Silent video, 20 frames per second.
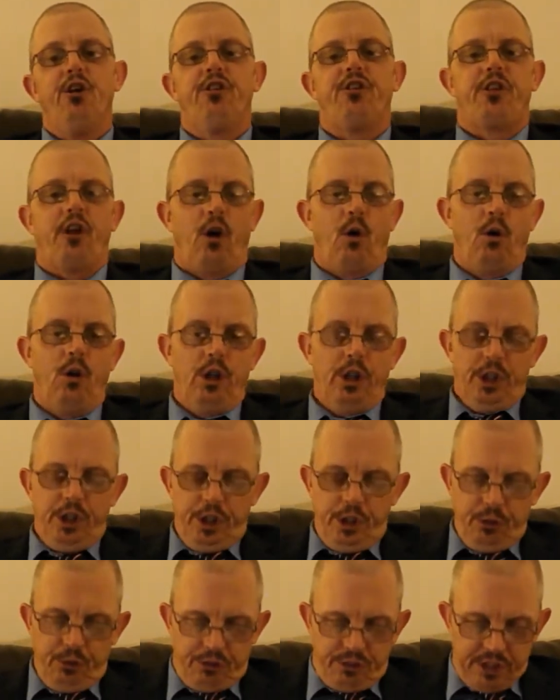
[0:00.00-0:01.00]
So
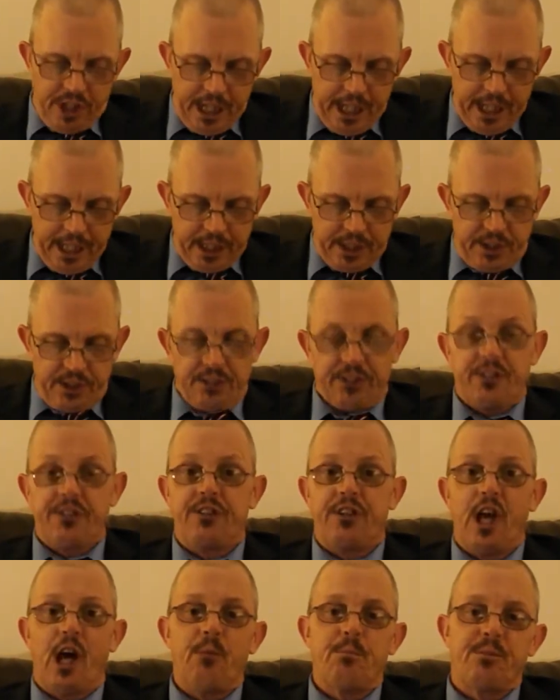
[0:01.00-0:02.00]
you take the
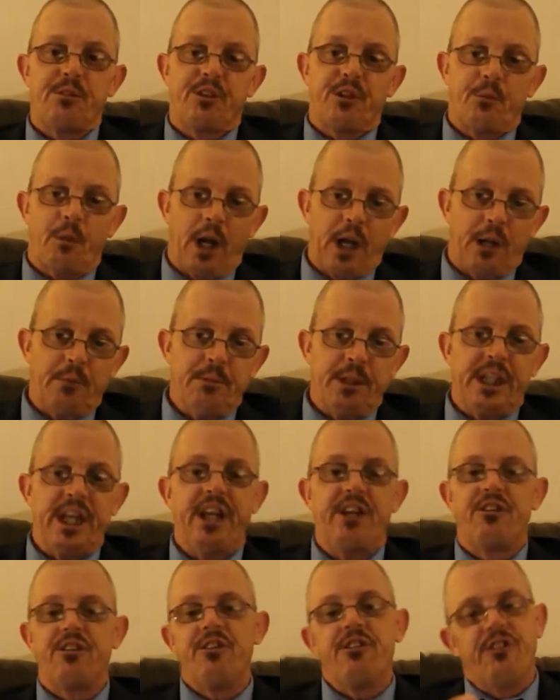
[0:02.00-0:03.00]
steps, the
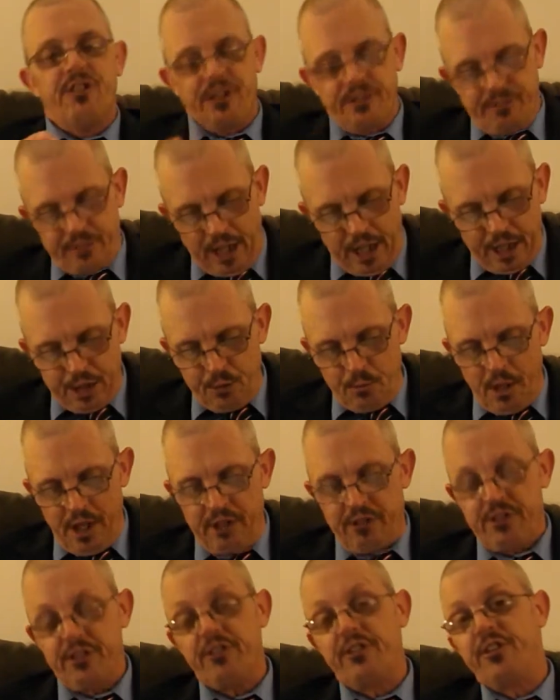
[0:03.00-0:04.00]
recommendations, the
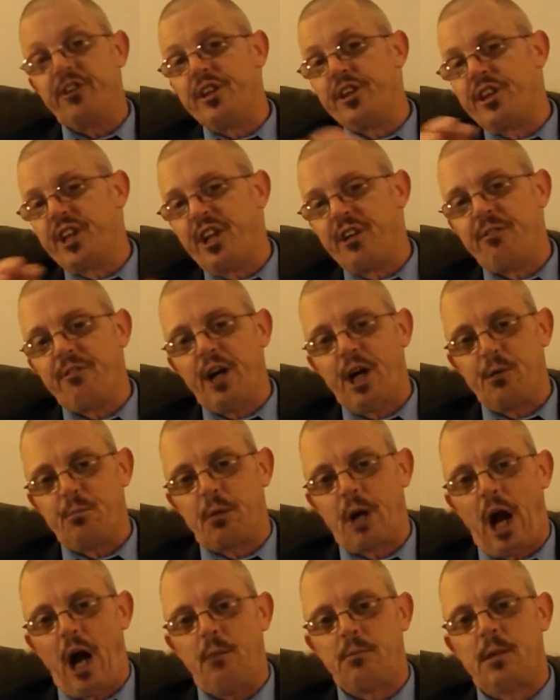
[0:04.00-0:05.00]
evaluations, the identified
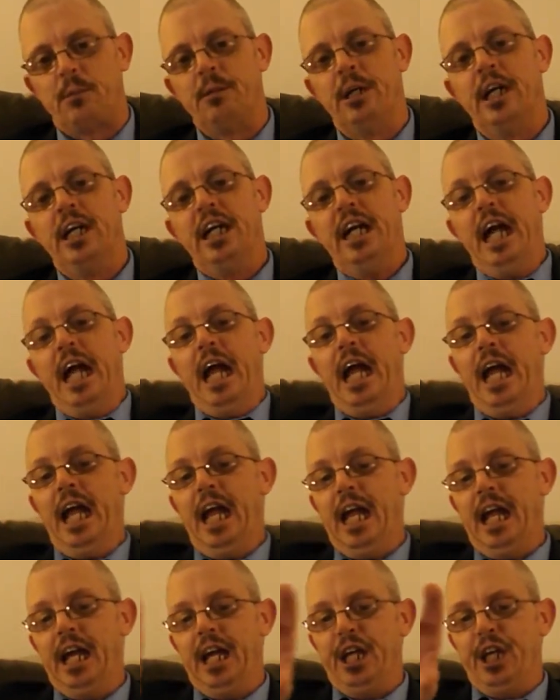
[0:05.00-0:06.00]
problem,
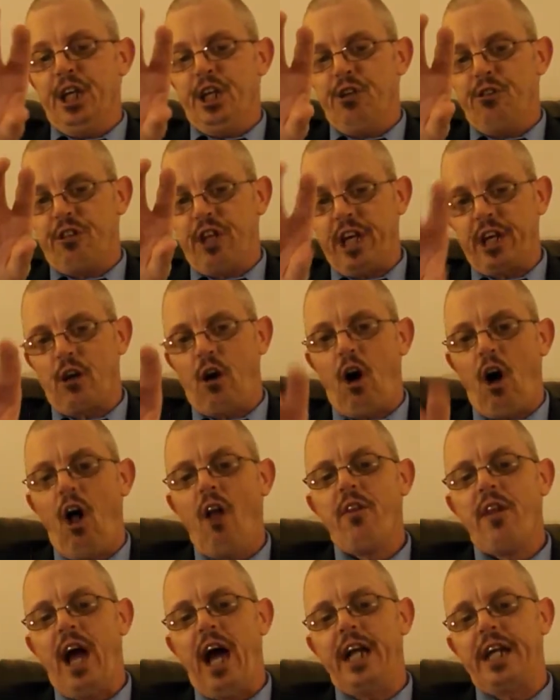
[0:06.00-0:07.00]
you take
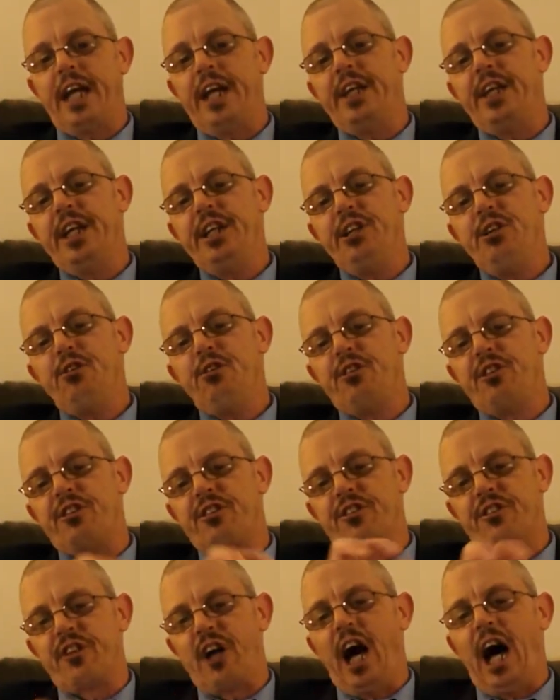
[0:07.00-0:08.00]
all that and then you
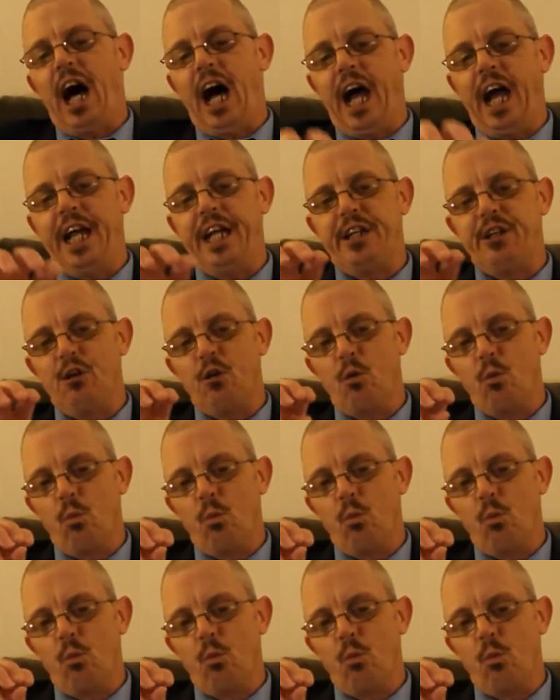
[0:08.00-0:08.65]
decide